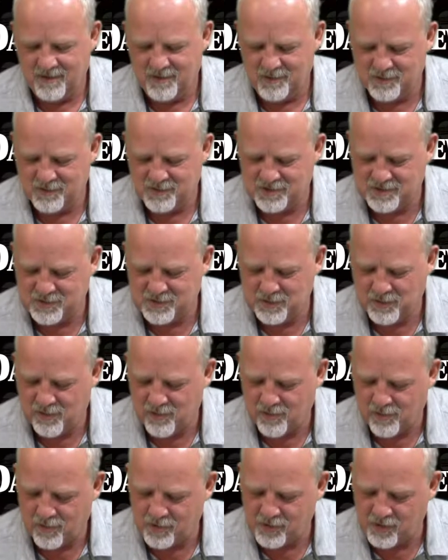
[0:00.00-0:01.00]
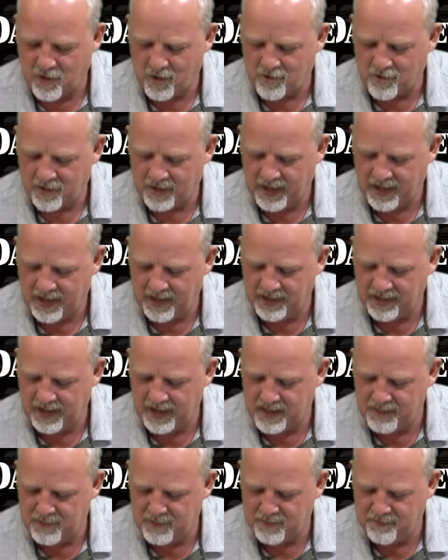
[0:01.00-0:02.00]
whose 2-year-old daughter
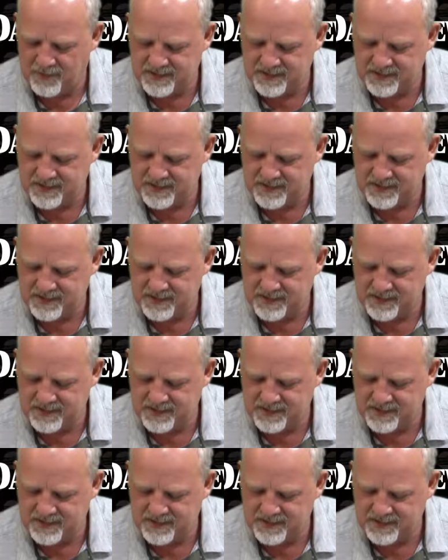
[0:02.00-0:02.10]
Kaylee had been